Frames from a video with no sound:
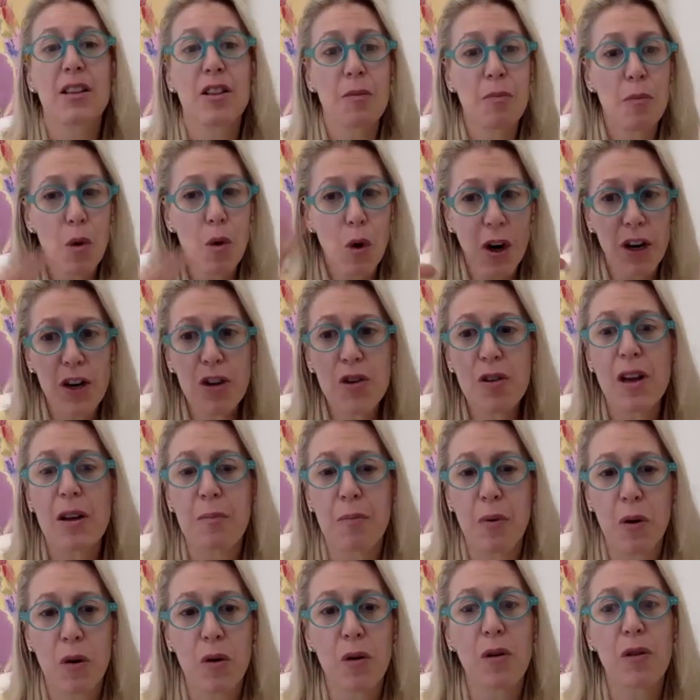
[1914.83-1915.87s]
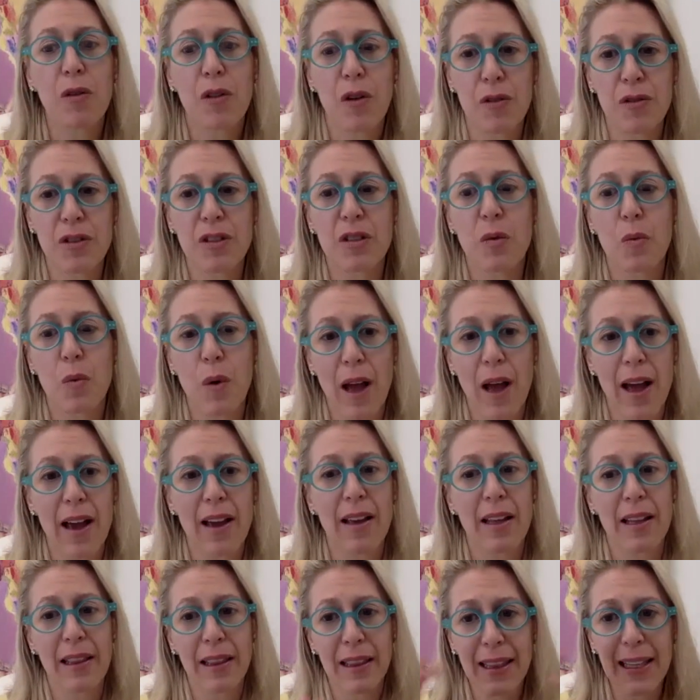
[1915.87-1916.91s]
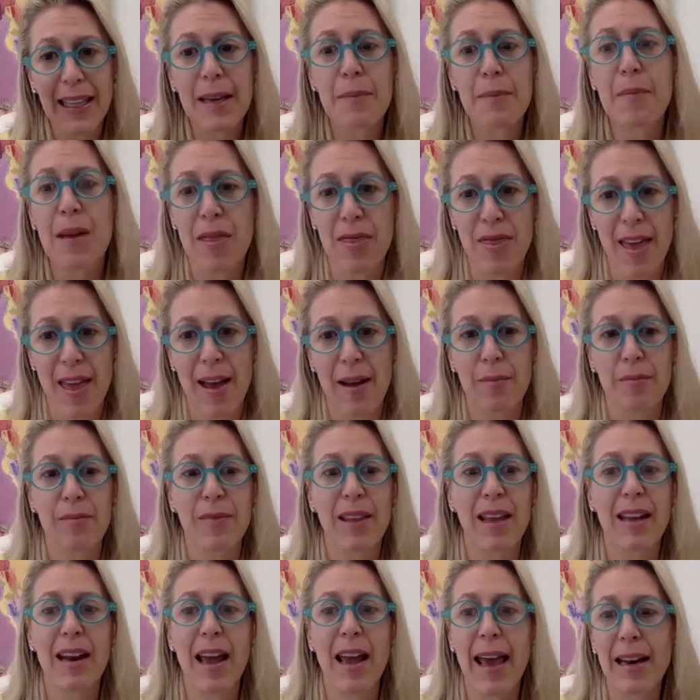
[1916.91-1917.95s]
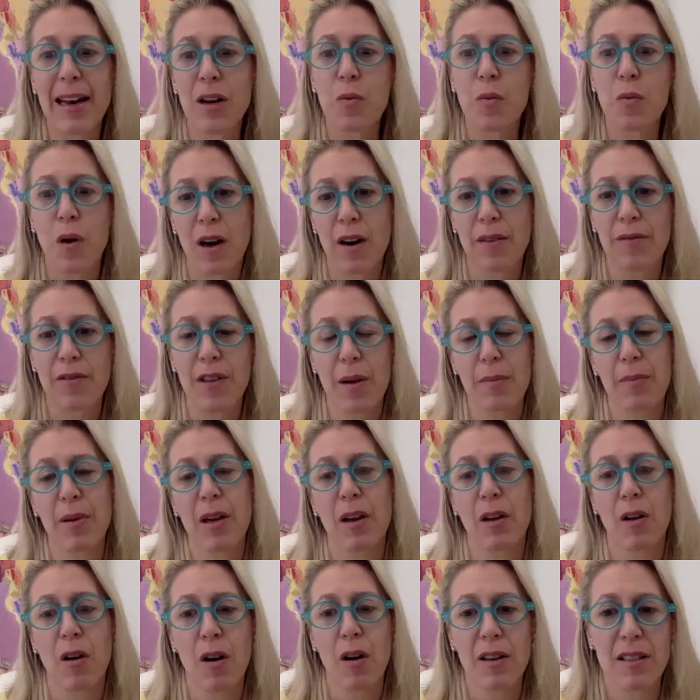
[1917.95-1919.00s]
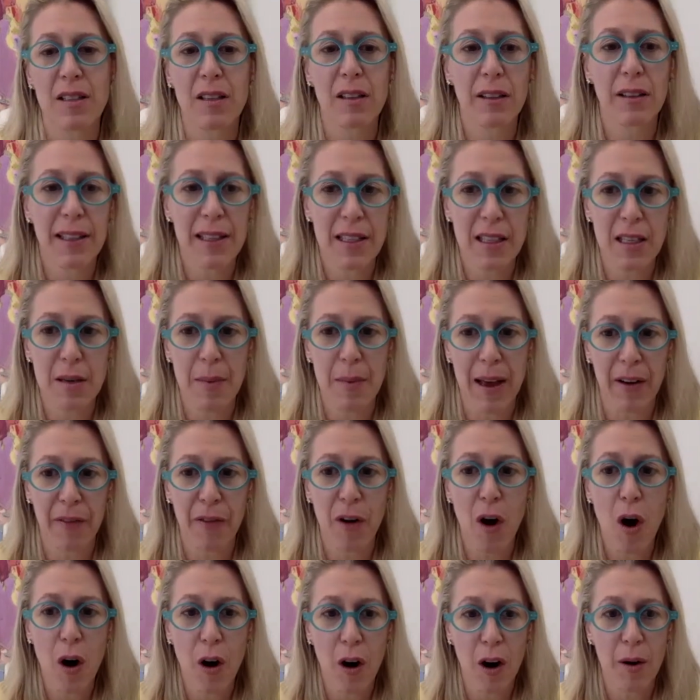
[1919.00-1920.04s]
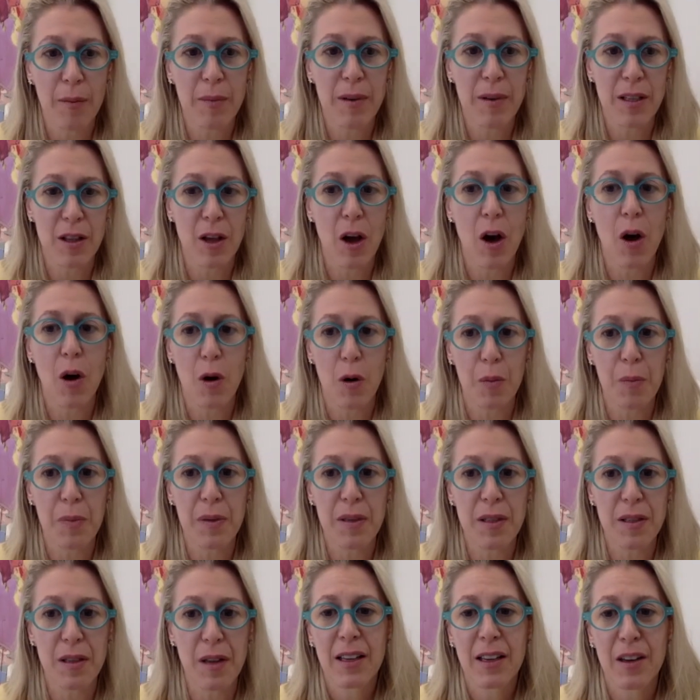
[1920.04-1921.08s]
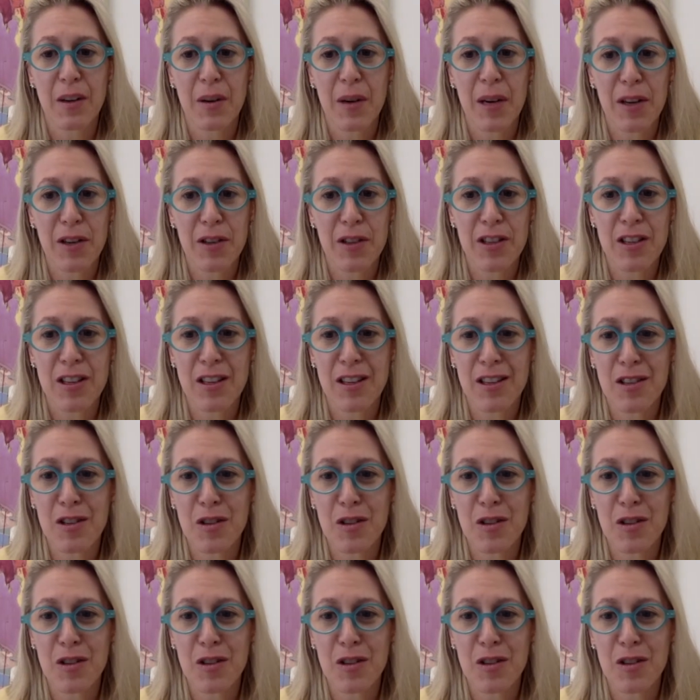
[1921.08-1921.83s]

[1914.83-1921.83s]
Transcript: the more you can pull those away and limit them, then any one of them can cause the least amount of harm is the hope. You know, here's to